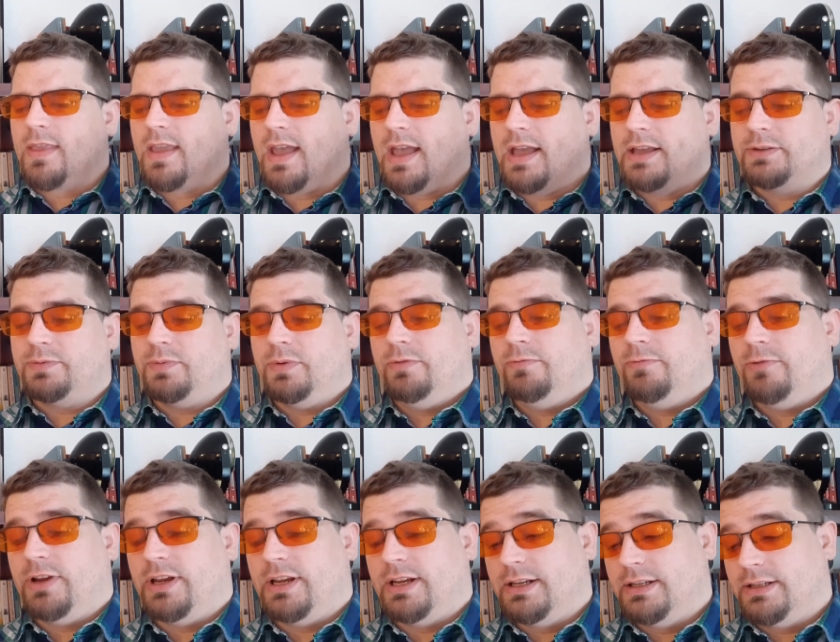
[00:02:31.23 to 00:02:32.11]
as we
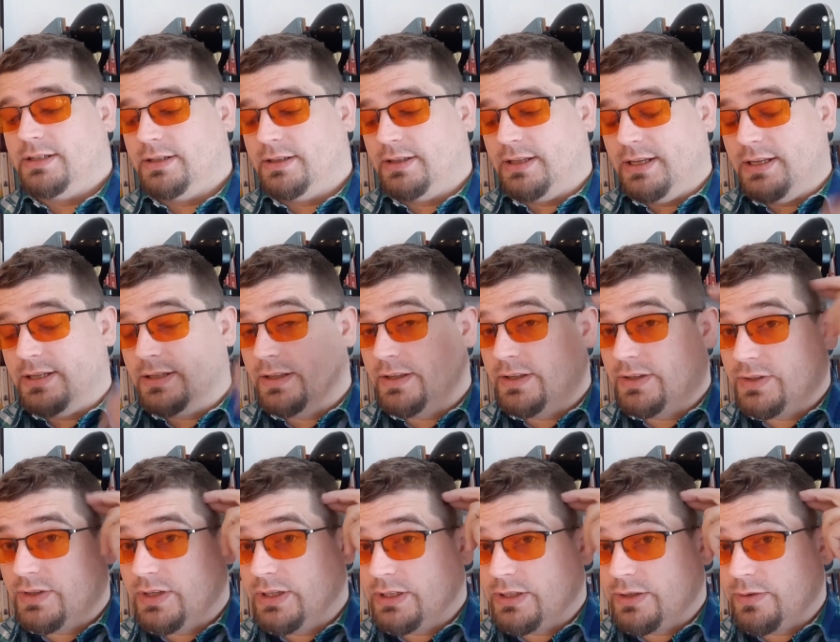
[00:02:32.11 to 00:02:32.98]
read, these are the
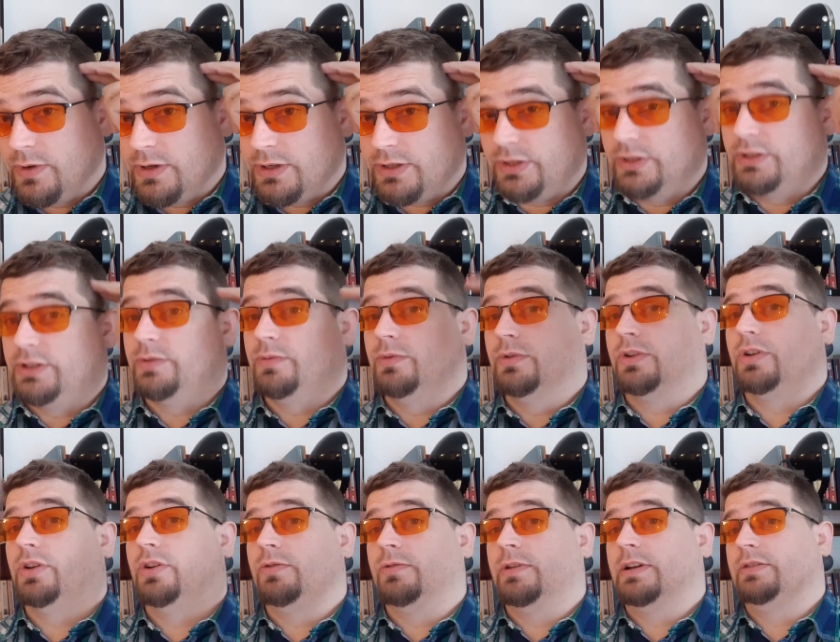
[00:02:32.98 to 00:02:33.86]
6 questions I want
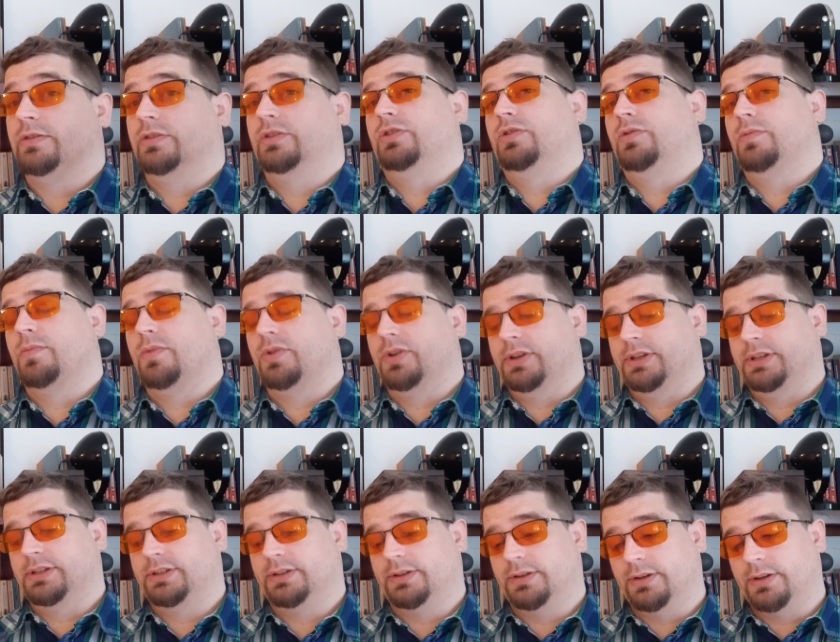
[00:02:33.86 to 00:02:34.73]
going around in your
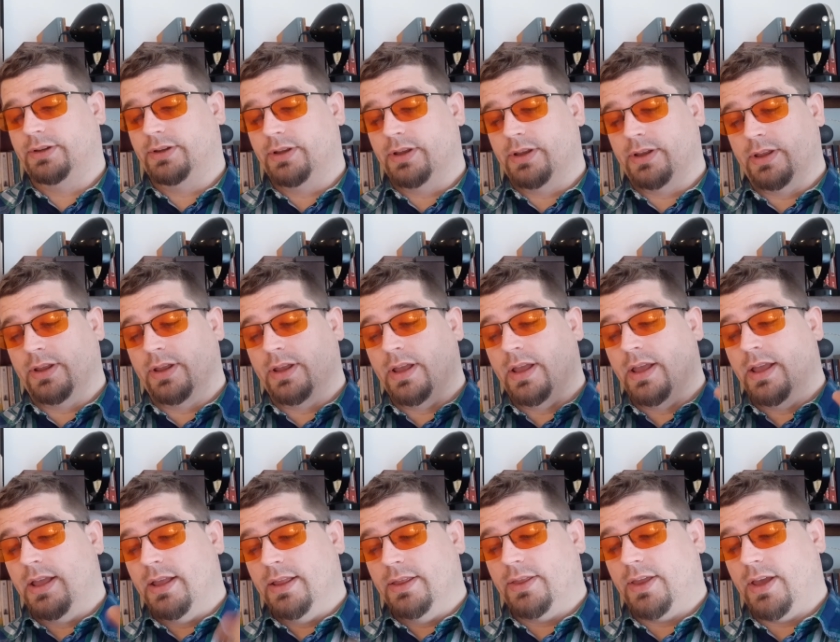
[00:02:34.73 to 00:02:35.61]
mind.
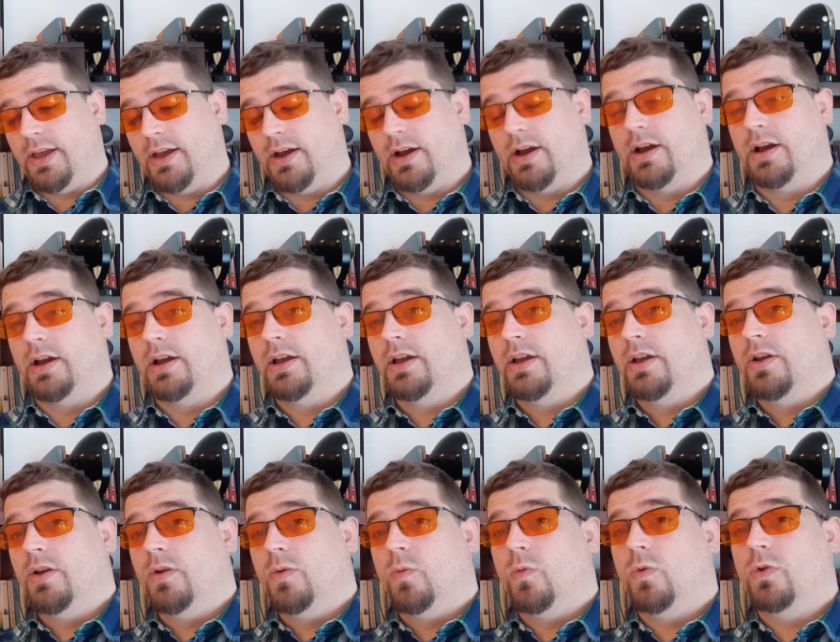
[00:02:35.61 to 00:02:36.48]
They are,
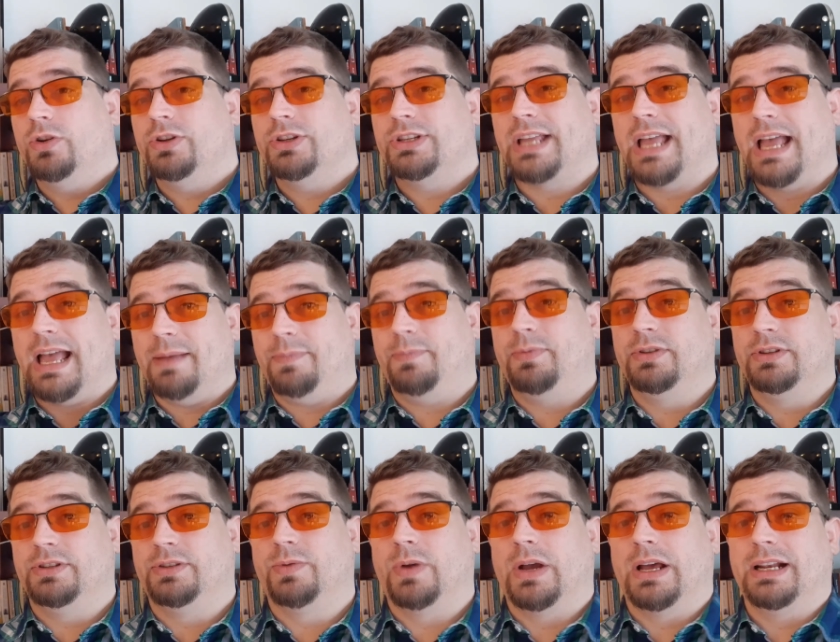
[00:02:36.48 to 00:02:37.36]
what has happened
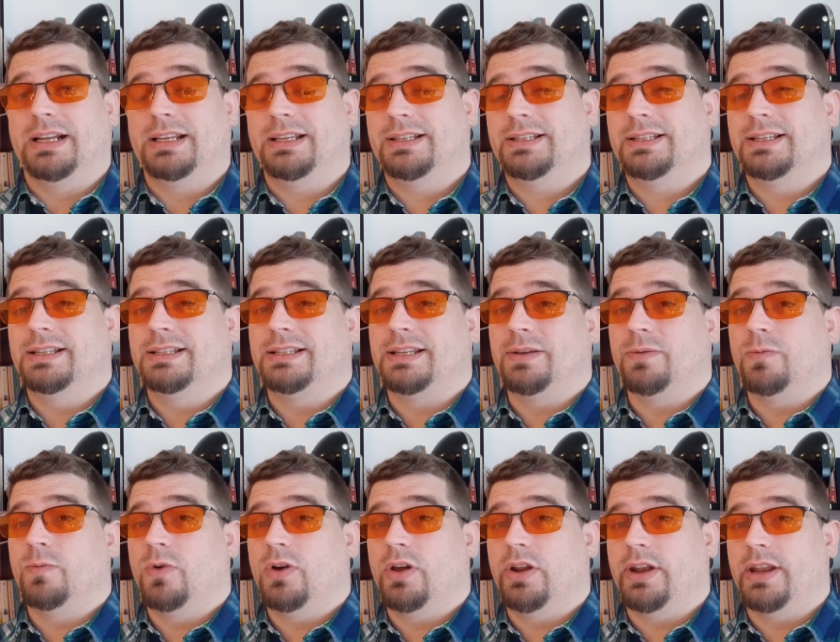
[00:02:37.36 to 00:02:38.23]
to Alex since he
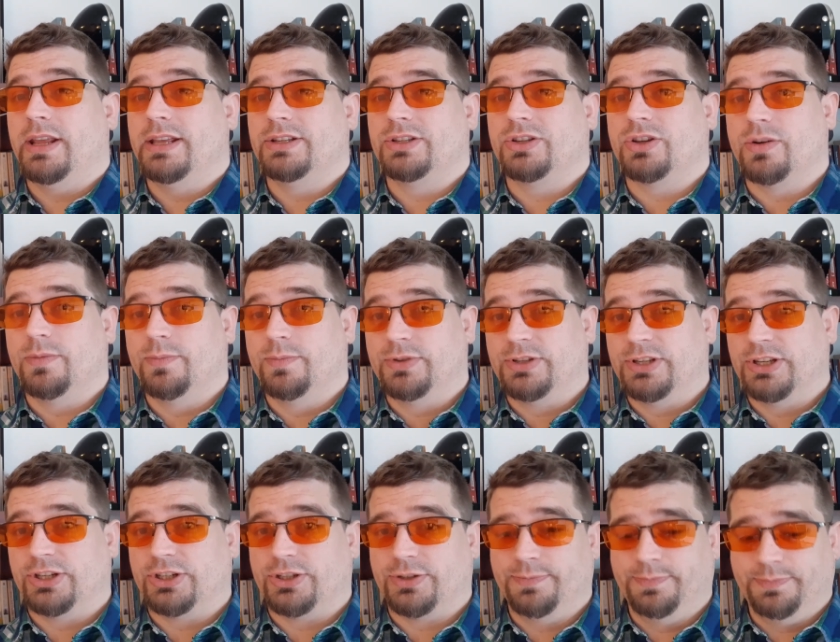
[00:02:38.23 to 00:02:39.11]
won his
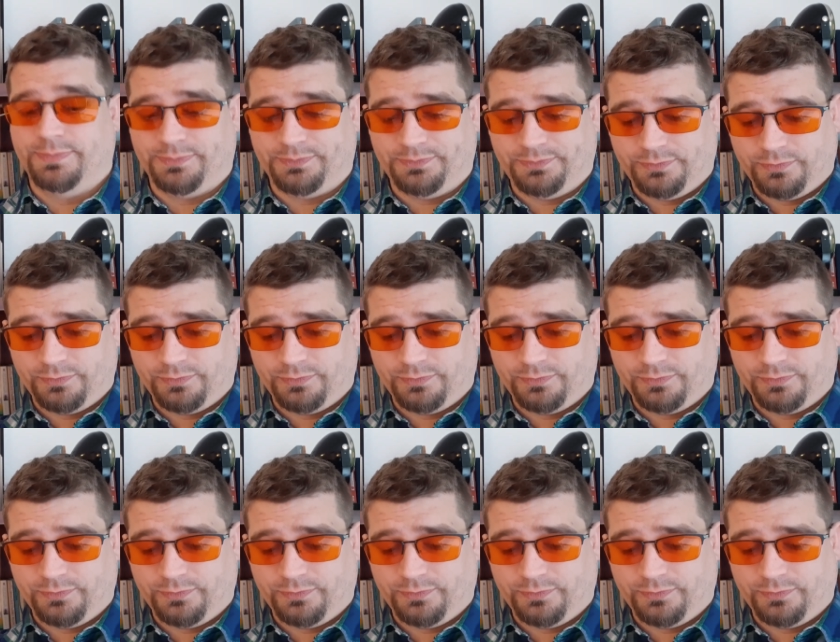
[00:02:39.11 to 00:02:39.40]
competition?